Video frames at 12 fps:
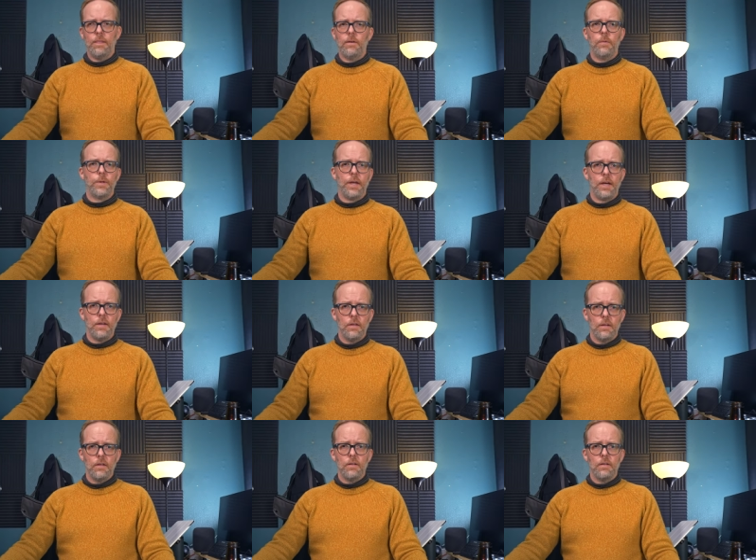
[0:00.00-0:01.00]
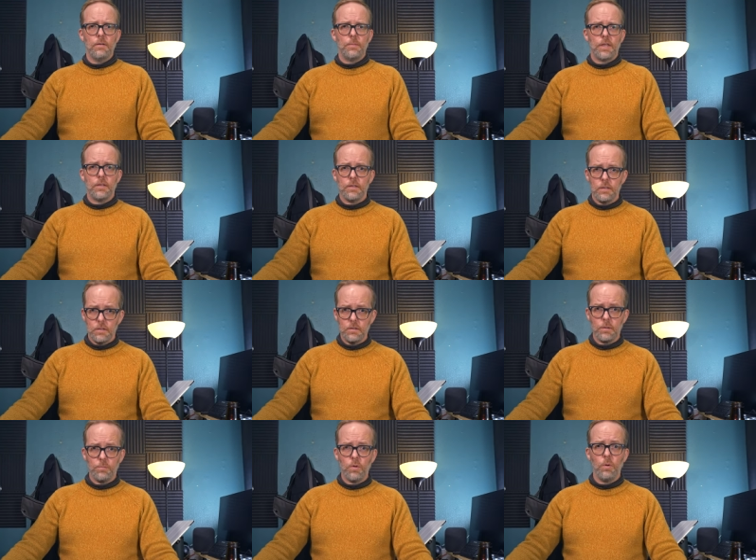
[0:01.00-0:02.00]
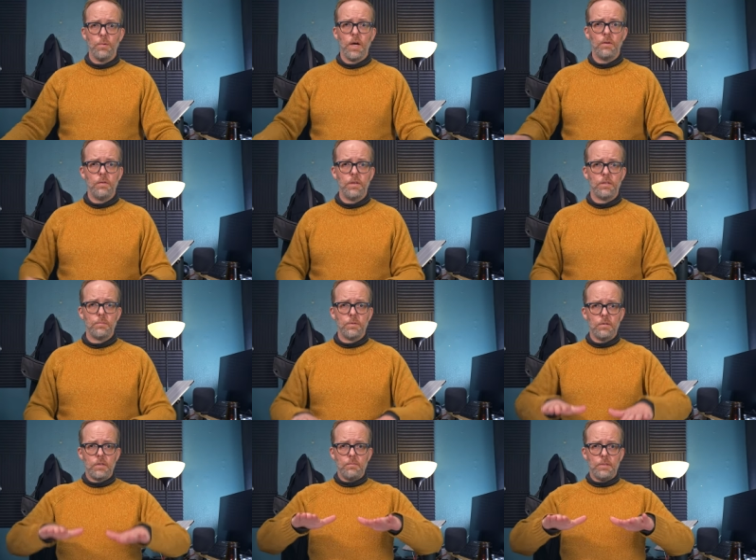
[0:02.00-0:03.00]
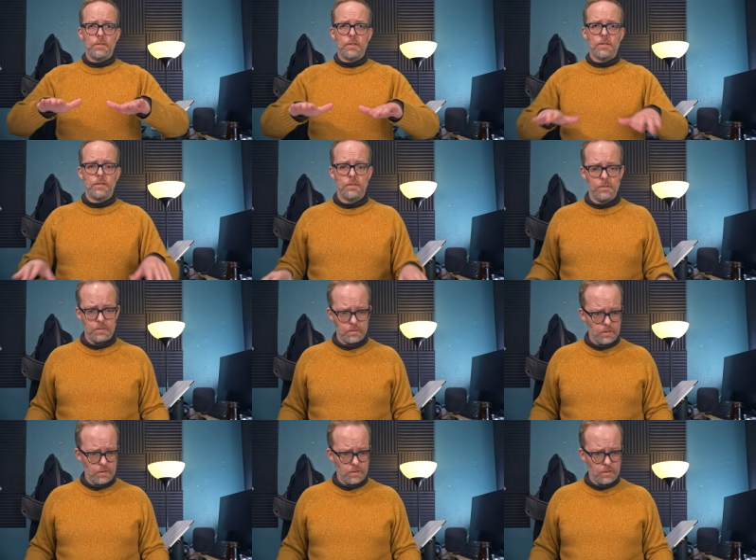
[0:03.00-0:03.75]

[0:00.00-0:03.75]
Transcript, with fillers: Okay, because this is the Pro model, it's supposed to be six inches